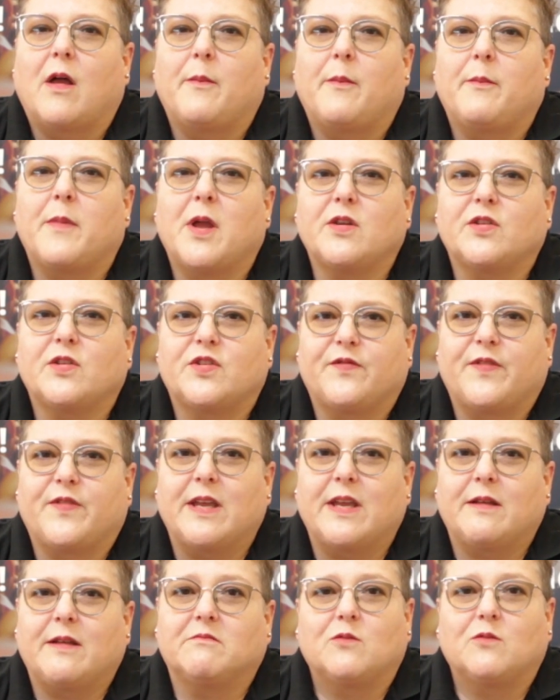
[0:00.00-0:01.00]
Most of
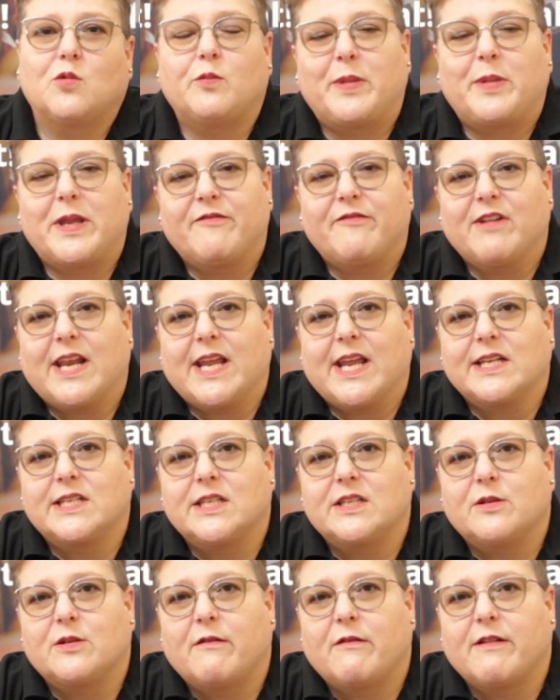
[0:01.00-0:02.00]
it will be
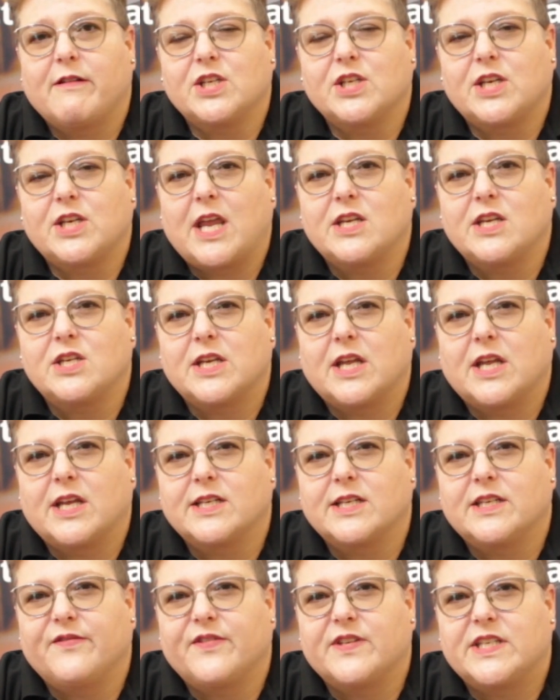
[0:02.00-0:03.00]
related to our education
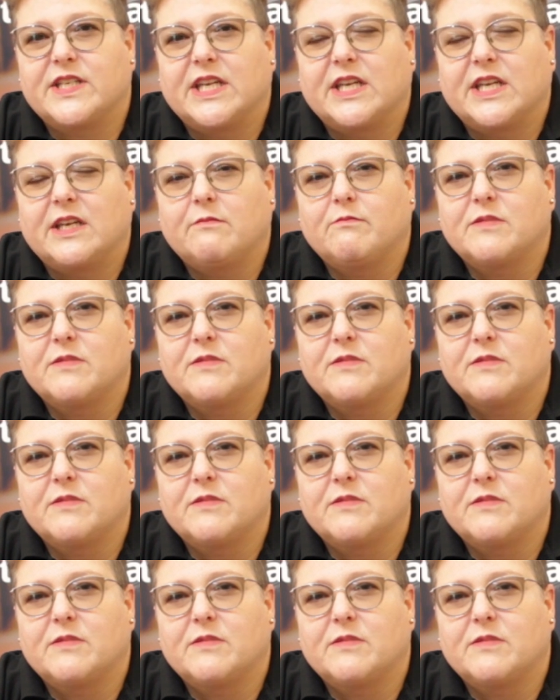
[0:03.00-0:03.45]
activity.